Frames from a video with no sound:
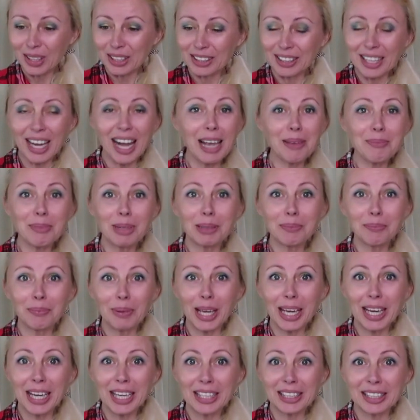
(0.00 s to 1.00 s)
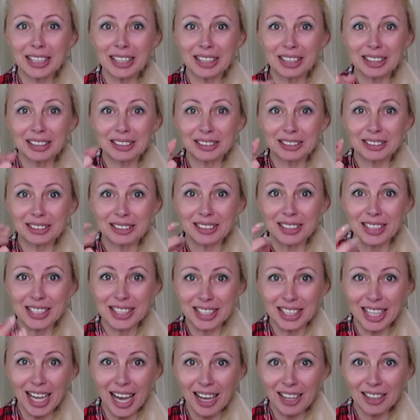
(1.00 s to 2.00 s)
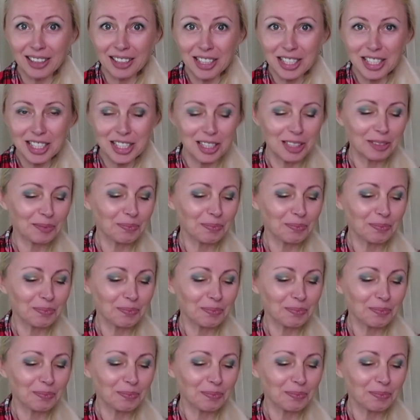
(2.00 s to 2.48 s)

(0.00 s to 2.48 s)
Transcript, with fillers: diamond painting stylist.